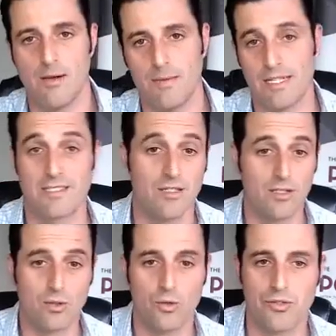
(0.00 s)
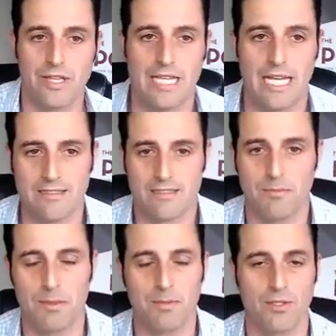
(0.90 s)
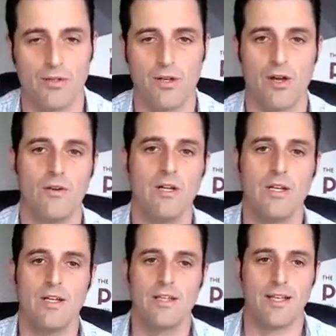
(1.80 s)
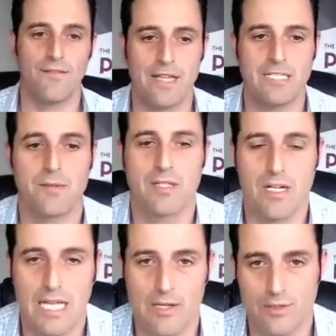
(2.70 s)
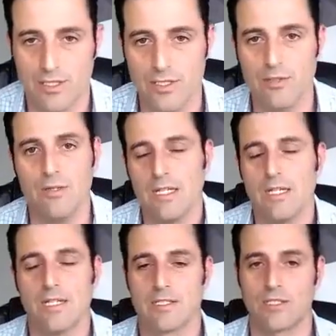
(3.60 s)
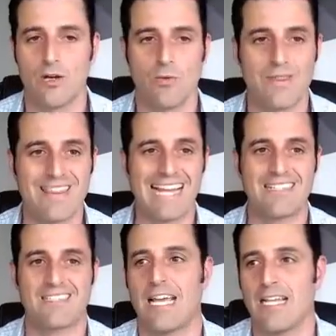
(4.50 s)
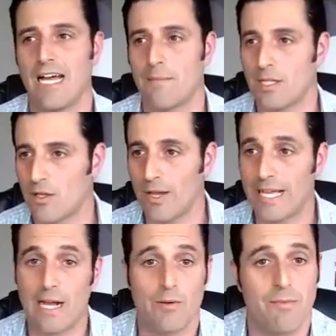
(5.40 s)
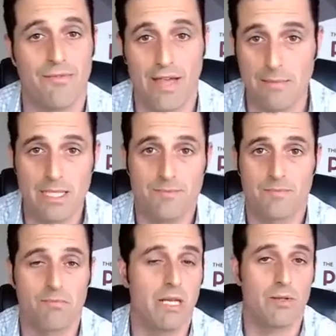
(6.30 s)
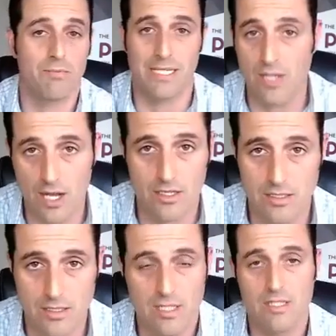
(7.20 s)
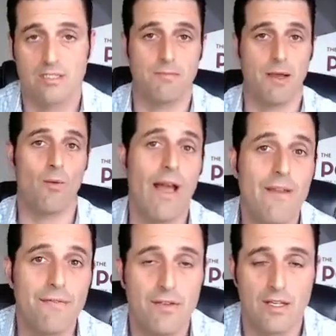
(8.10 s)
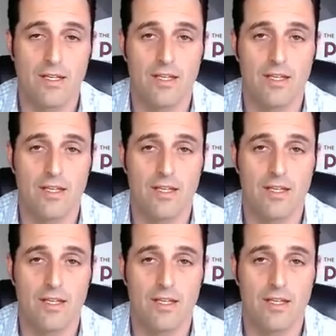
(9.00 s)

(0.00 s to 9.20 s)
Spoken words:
It's a little cool thing that some people don't know that Facebook allows you to do. So with that said, I'm going to go hang out with my family, play with my daughters, see my wife,